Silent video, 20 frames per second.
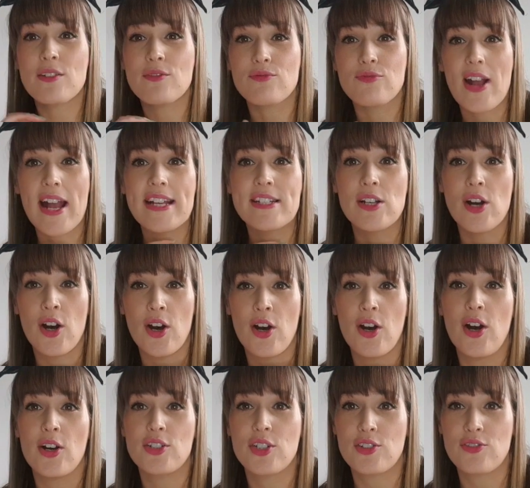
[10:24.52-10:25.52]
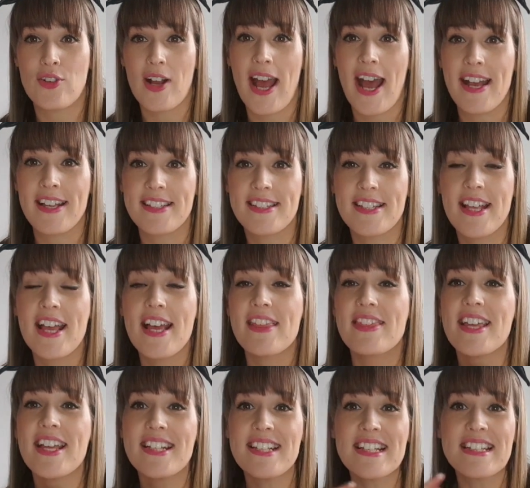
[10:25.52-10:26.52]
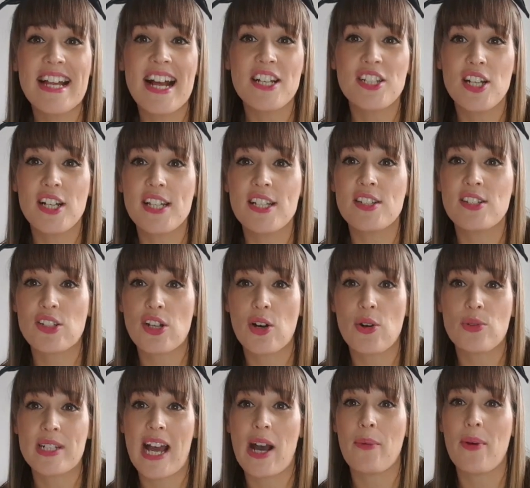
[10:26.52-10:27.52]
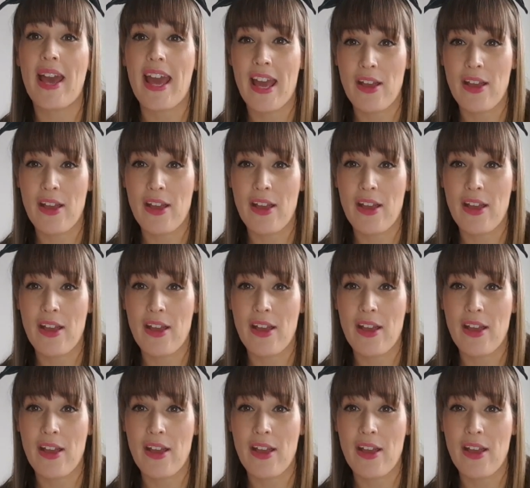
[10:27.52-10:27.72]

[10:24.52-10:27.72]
red heart dress. This is actually sold out